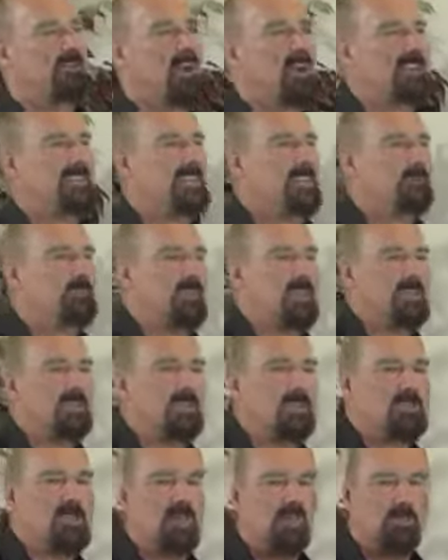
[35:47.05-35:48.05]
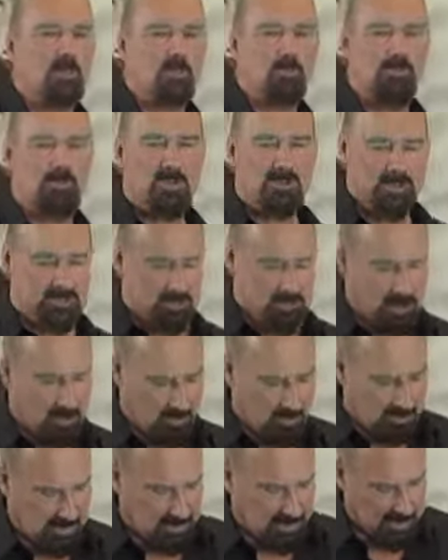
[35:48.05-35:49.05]
writing piece which I call
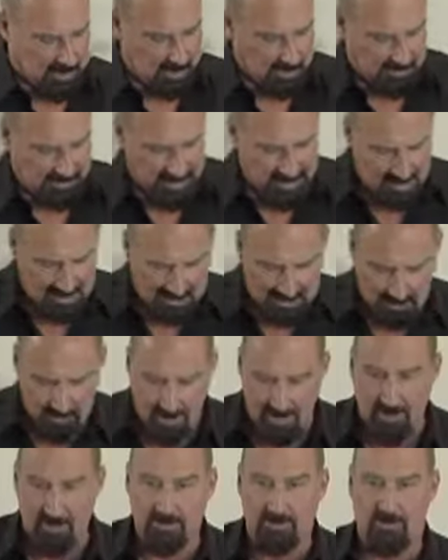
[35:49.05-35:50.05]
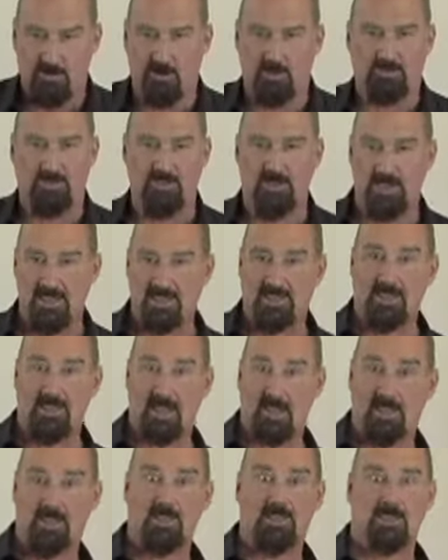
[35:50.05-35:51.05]
brushstrokes, and I use that as a metaphor for this
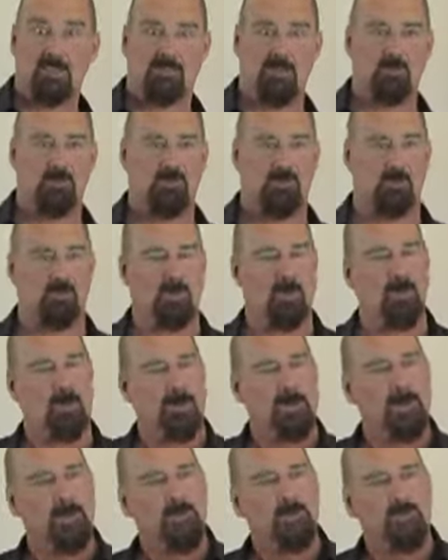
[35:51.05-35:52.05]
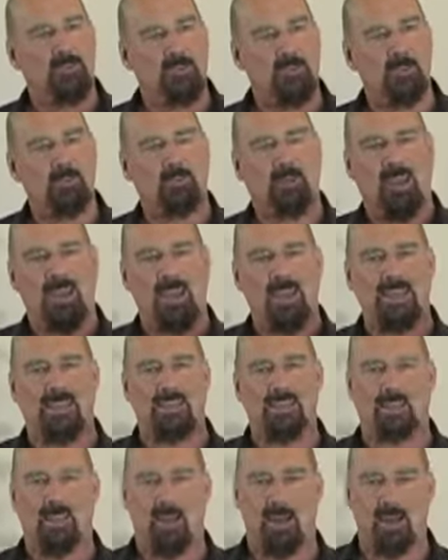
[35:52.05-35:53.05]
kind of improvement. If you don't
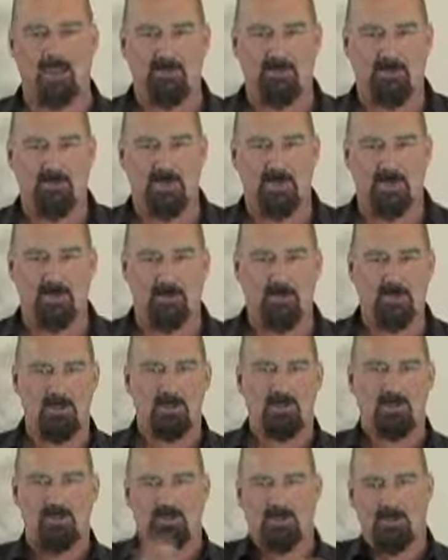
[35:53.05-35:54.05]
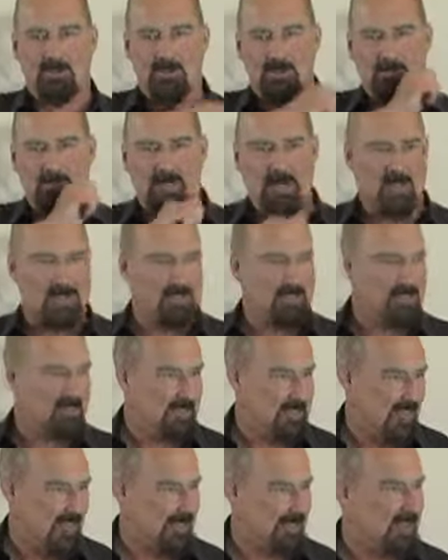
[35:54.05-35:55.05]
like your life, you know, you don't sort of
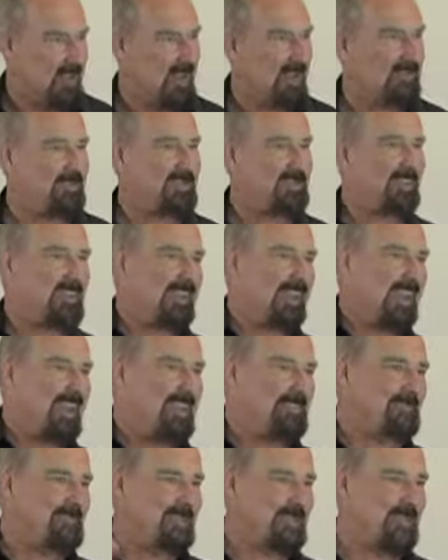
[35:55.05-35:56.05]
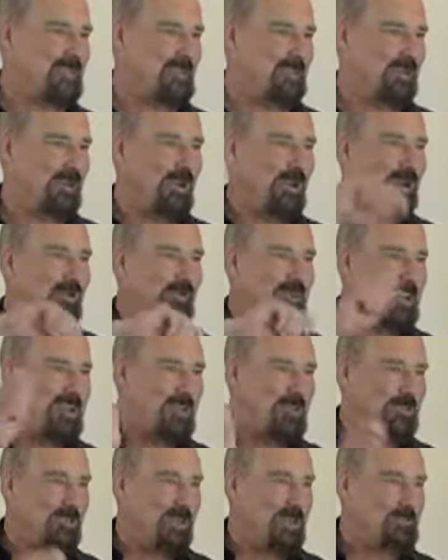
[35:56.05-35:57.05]
take a knife to the canvas and throw it away
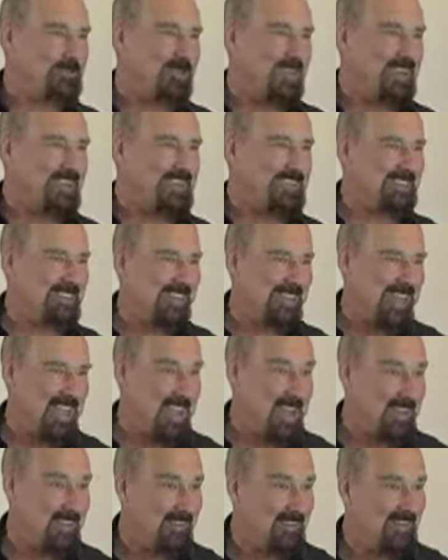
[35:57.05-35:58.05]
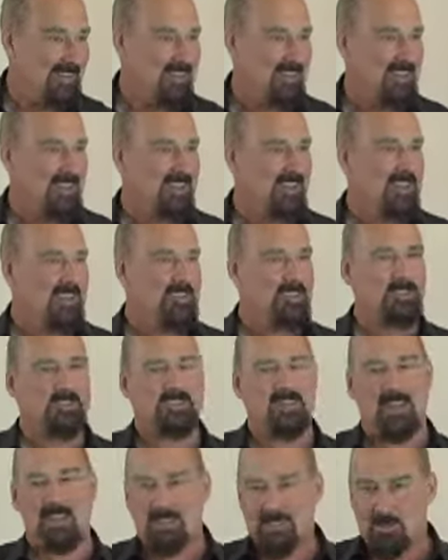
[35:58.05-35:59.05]
and try and paint it again.
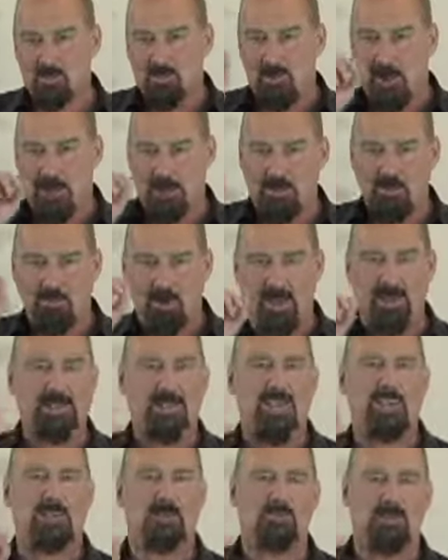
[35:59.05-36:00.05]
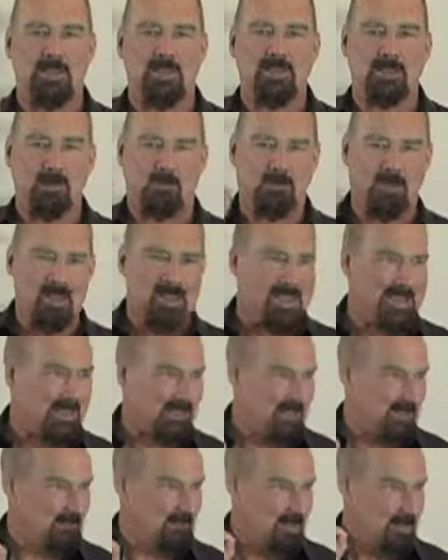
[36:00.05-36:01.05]
Just take some paint and paint out the bit you don't
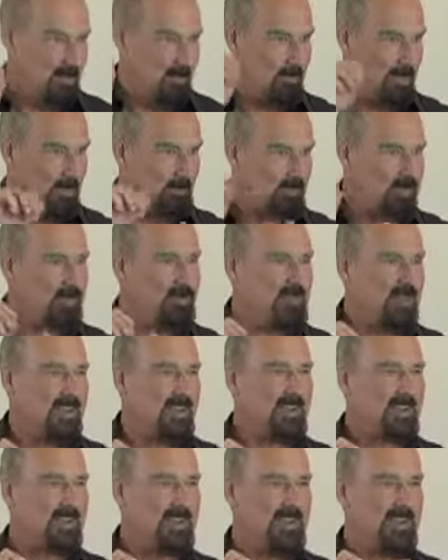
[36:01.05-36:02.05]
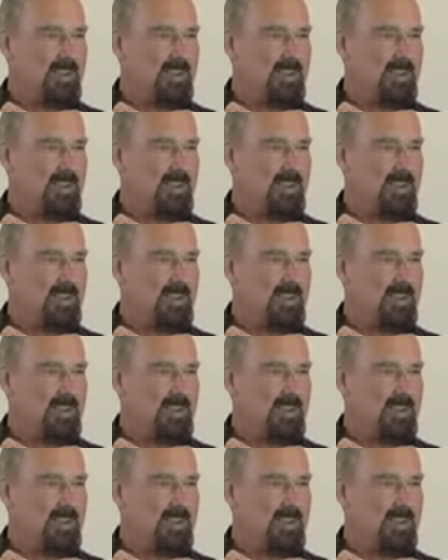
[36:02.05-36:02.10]
like, you know, and improve it. And